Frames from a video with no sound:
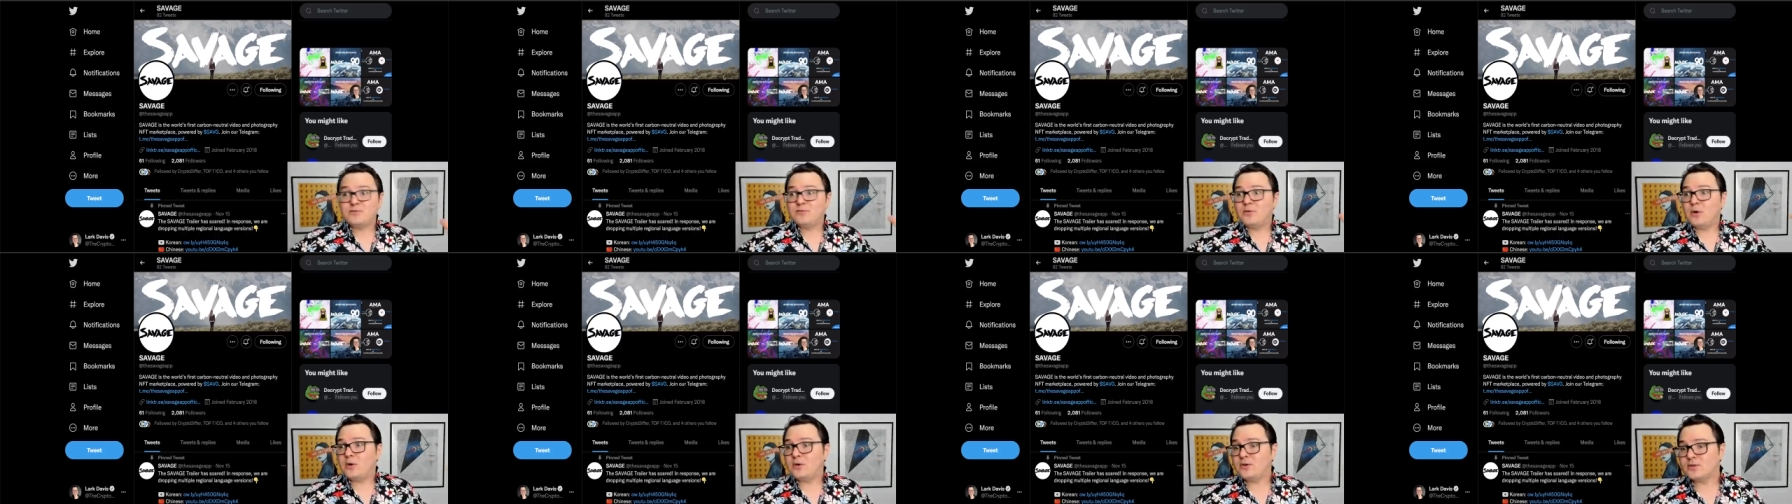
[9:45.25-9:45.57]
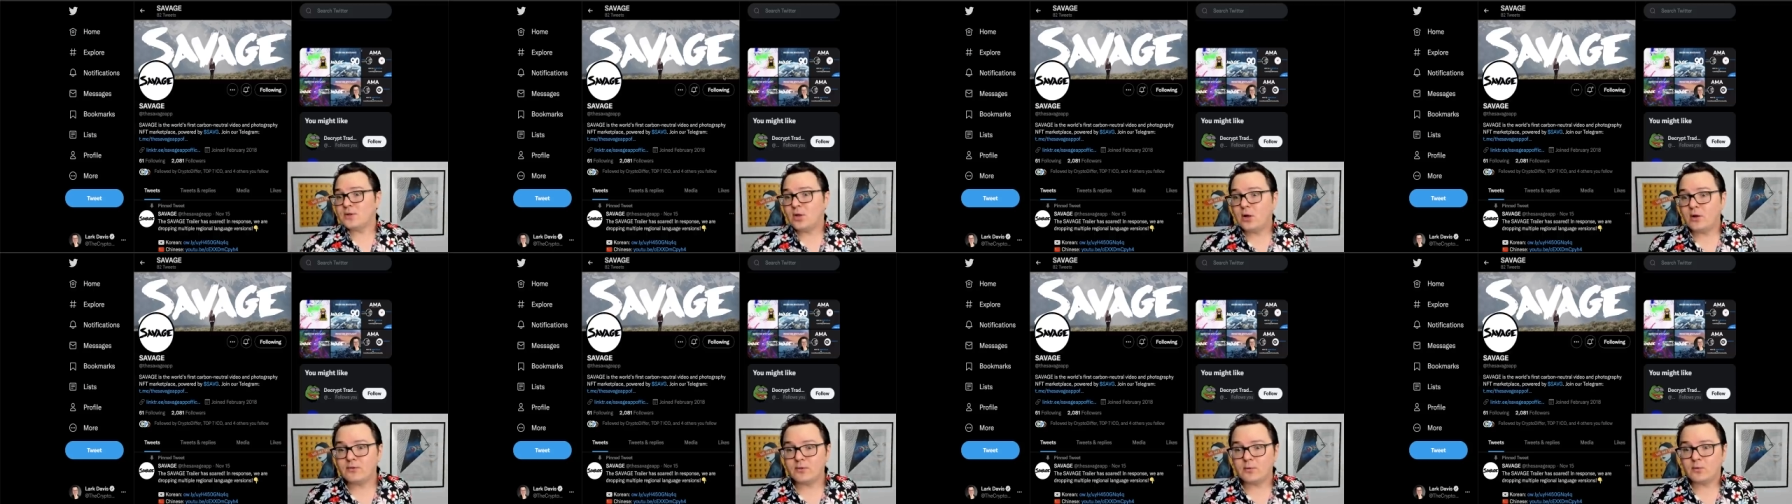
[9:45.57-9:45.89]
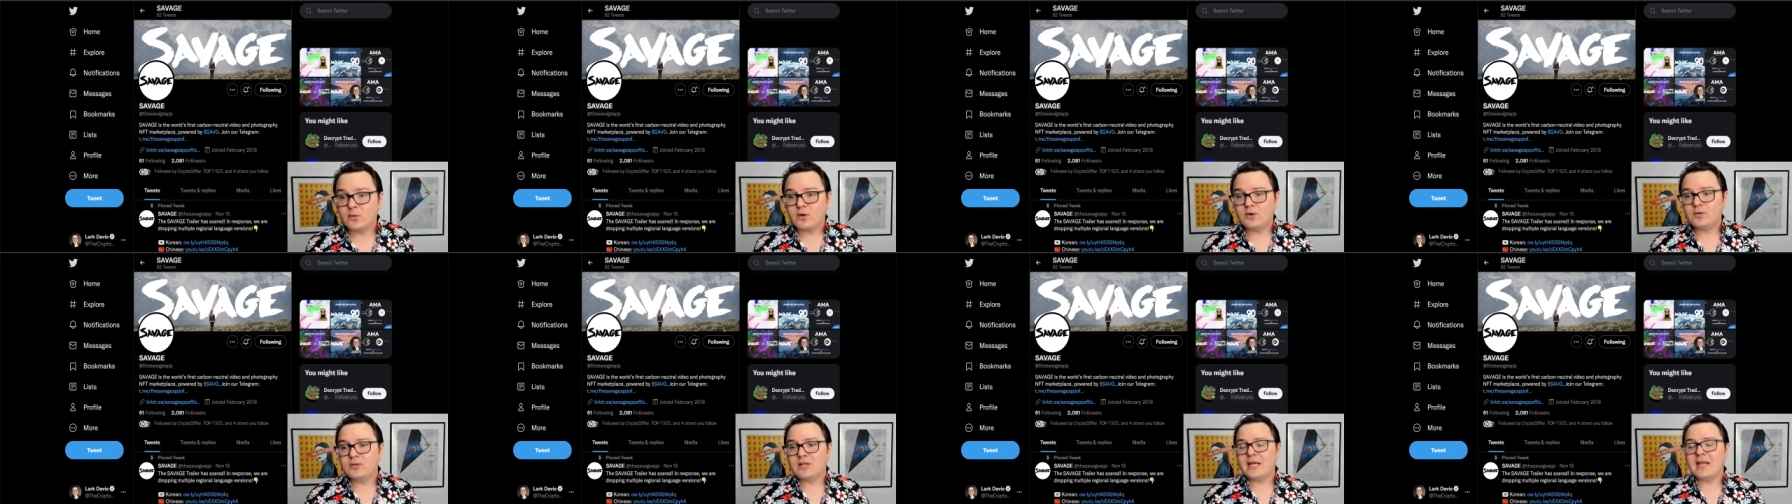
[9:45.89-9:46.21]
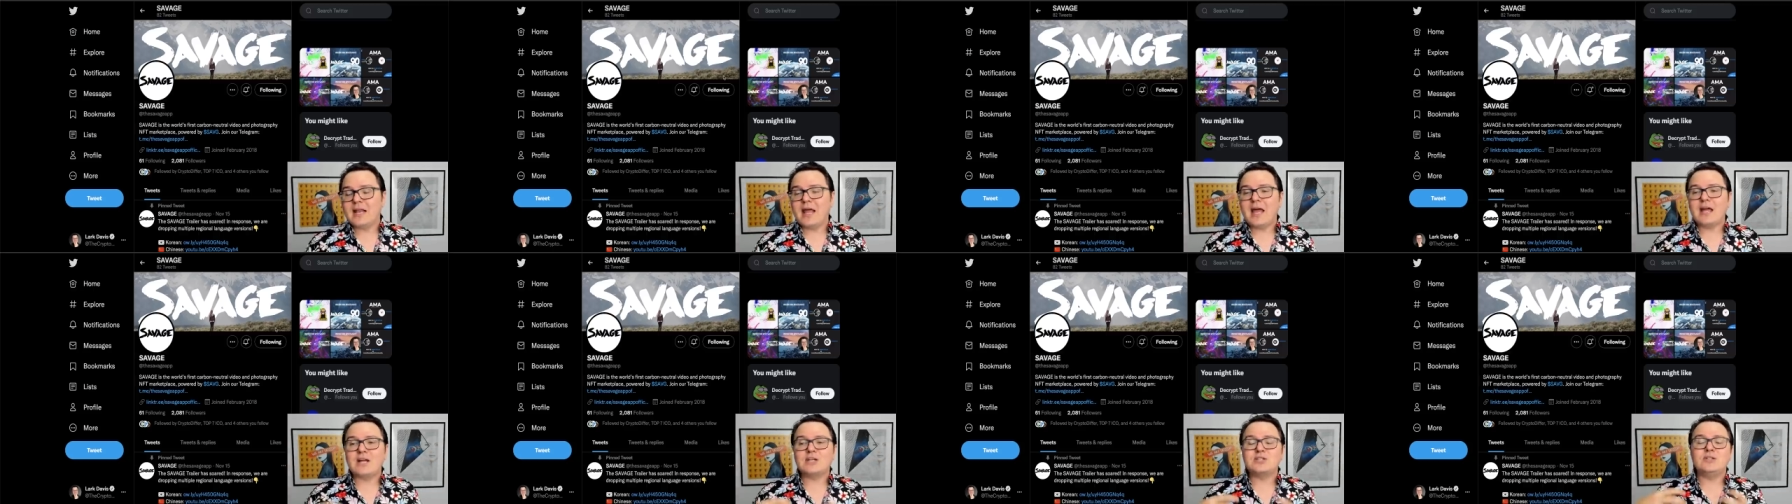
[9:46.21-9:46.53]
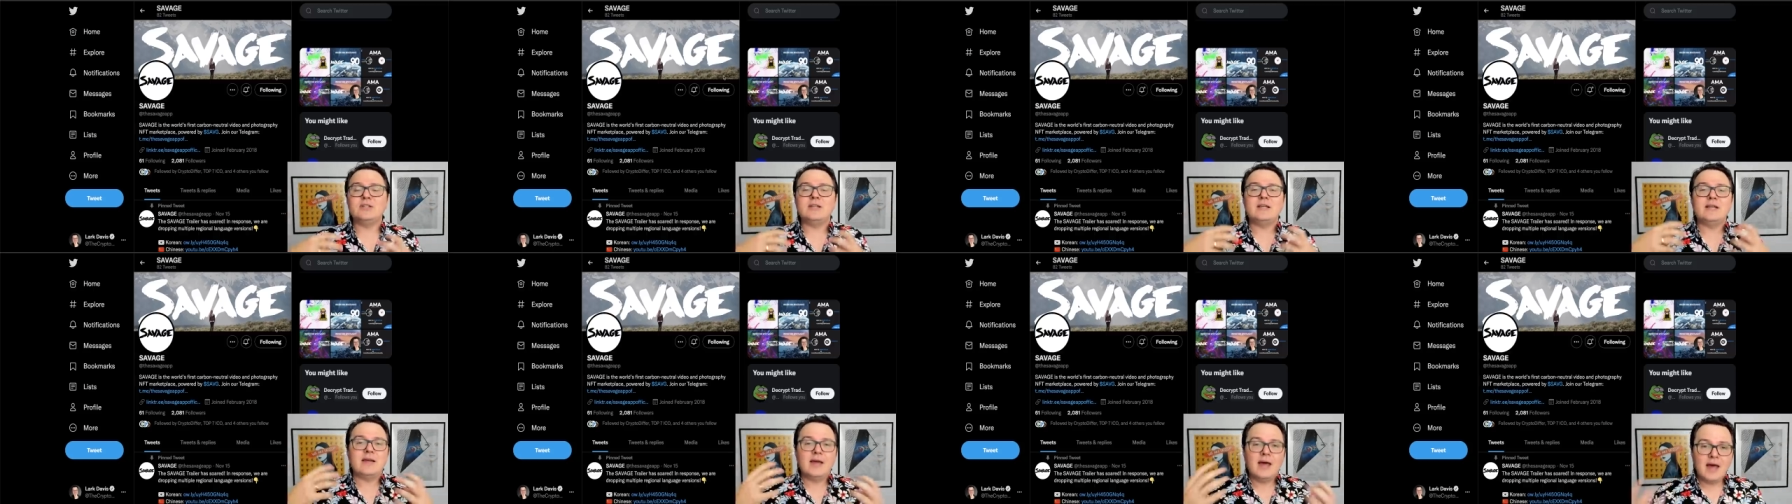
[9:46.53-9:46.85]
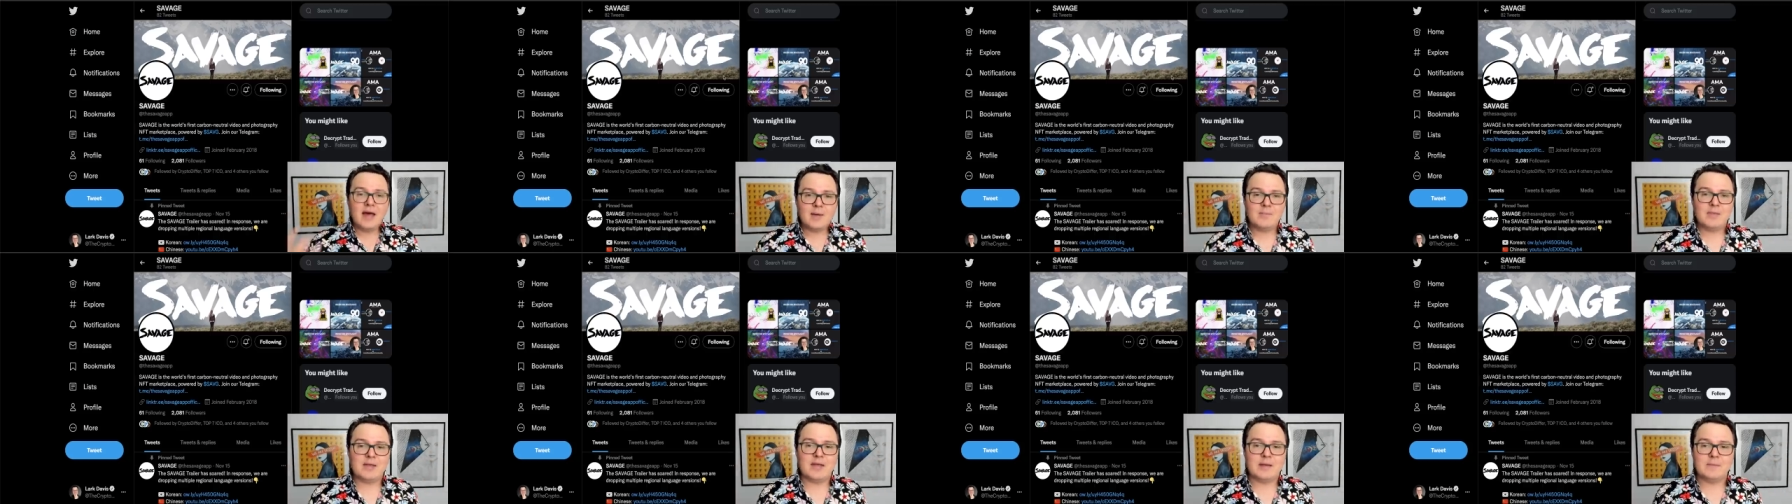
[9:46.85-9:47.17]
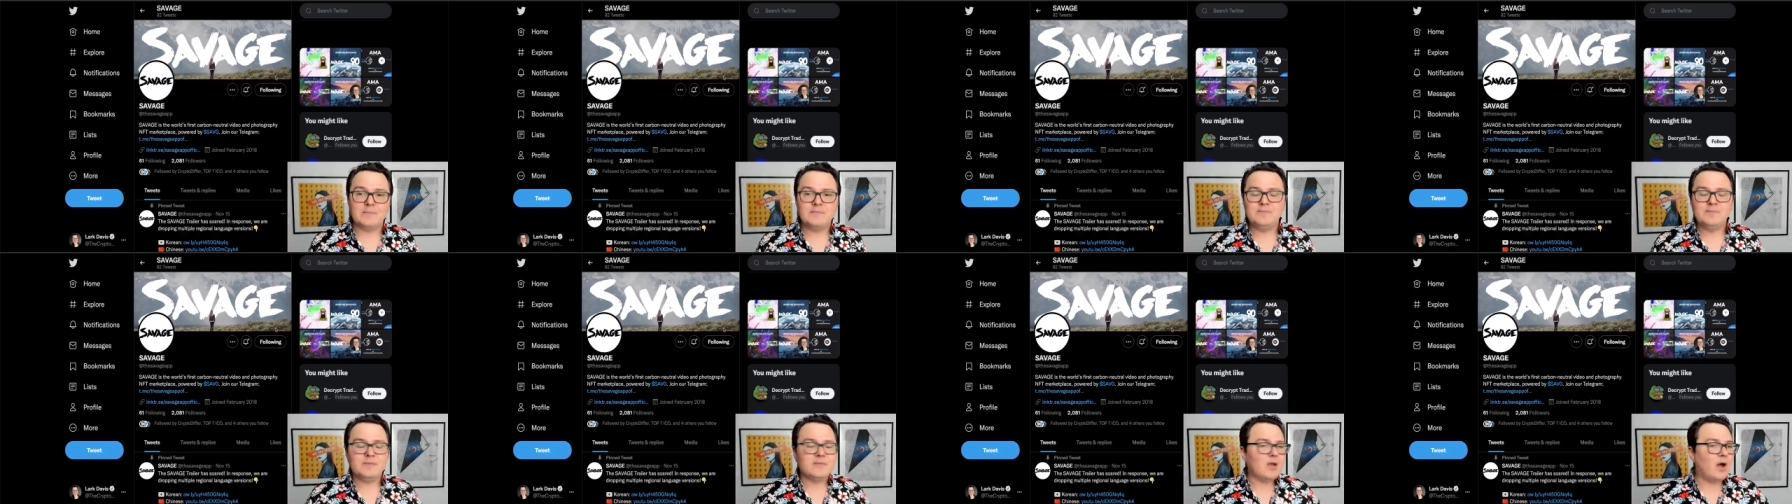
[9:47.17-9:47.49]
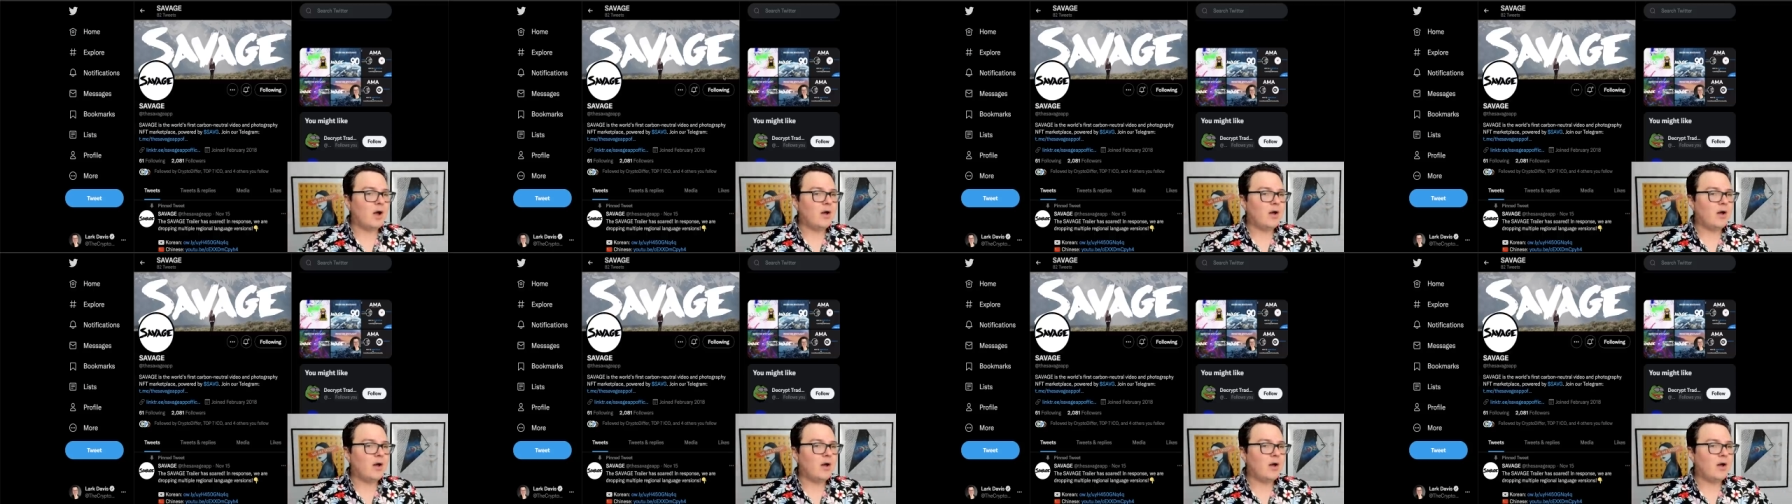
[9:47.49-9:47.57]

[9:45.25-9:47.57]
photos all over the world can actually come in